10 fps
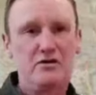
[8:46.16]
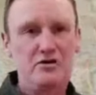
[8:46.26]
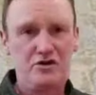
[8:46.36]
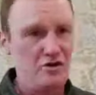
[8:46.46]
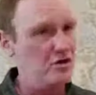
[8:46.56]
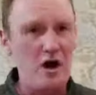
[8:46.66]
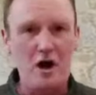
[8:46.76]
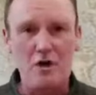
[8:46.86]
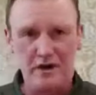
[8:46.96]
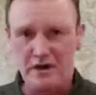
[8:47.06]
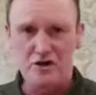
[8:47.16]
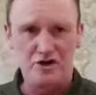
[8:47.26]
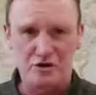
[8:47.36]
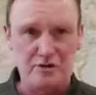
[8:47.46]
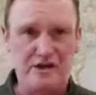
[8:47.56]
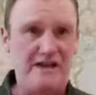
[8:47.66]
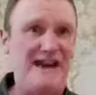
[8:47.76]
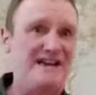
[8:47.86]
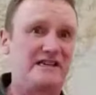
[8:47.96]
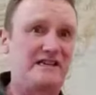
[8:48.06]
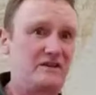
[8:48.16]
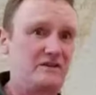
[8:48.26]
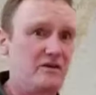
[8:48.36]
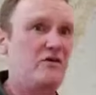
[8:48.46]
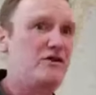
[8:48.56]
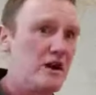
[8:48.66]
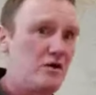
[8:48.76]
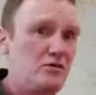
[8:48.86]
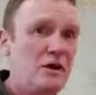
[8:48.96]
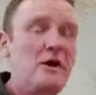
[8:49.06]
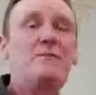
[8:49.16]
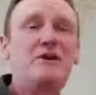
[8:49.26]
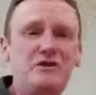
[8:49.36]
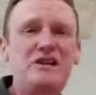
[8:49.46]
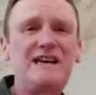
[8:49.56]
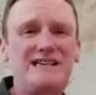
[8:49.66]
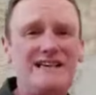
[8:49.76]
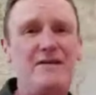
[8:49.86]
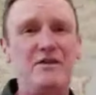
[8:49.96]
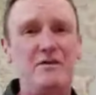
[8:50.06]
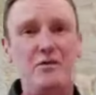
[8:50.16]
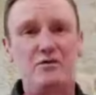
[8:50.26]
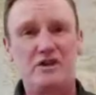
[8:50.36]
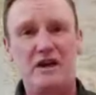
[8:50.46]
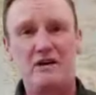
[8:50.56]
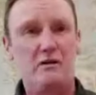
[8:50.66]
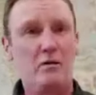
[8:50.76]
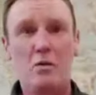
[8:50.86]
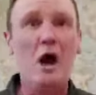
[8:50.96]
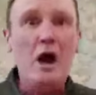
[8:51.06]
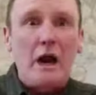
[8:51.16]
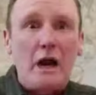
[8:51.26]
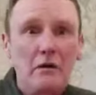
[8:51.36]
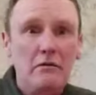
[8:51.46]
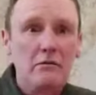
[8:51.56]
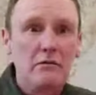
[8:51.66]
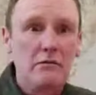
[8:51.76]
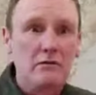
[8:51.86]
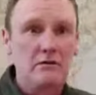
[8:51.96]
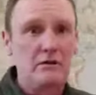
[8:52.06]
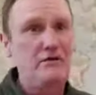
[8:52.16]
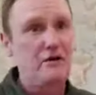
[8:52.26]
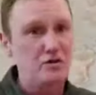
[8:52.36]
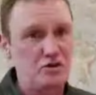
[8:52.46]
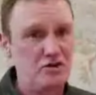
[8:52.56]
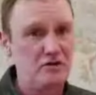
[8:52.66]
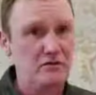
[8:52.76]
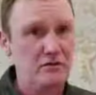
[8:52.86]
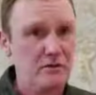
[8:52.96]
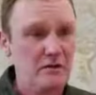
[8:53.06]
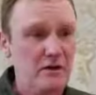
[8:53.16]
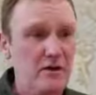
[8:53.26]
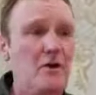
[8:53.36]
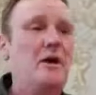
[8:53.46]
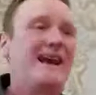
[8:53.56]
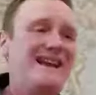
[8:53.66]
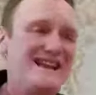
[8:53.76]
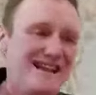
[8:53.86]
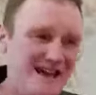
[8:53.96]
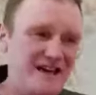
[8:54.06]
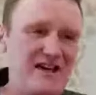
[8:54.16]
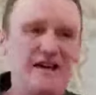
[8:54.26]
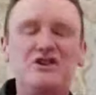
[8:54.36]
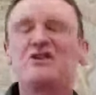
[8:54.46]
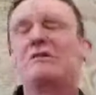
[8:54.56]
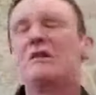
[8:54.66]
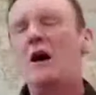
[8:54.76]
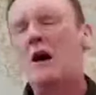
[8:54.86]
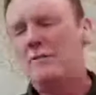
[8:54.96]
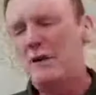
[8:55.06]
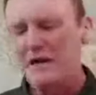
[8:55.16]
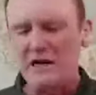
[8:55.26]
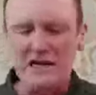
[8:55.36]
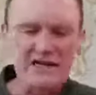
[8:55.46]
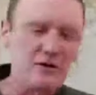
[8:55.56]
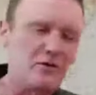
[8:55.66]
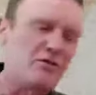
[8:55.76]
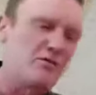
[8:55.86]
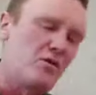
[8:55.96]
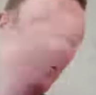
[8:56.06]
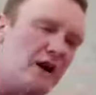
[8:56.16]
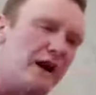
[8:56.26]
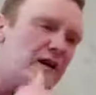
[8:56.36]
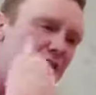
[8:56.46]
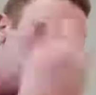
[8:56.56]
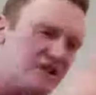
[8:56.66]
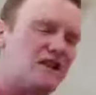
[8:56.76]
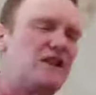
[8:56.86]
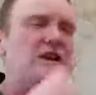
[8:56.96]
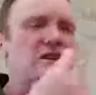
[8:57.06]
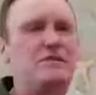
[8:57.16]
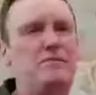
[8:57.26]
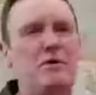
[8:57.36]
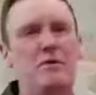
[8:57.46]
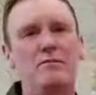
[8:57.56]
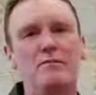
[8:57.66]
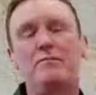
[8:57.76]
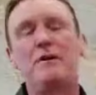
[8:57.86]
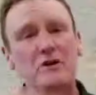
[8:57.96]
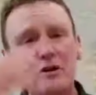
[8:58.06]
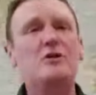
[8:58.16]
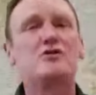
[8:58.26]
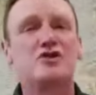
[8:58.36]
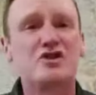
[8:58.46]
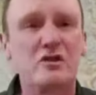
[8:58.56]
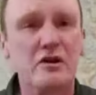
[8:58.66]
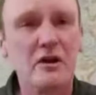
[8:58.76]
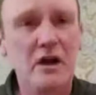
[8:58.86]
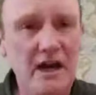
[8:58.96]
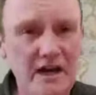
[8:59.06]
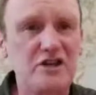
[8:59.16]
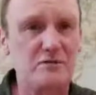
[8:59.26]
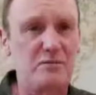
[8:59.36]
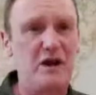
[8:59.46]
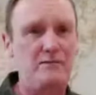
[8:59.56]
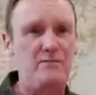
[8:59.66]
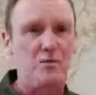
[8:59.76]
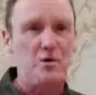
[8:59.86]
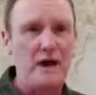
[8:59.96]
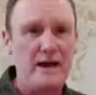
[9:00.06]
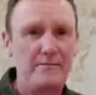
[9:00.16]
Do not only answer with yes or no, because the examiner will say, why? Of course. In that case, immediately tell them why. Yes, I think it's important. Because, and explain why.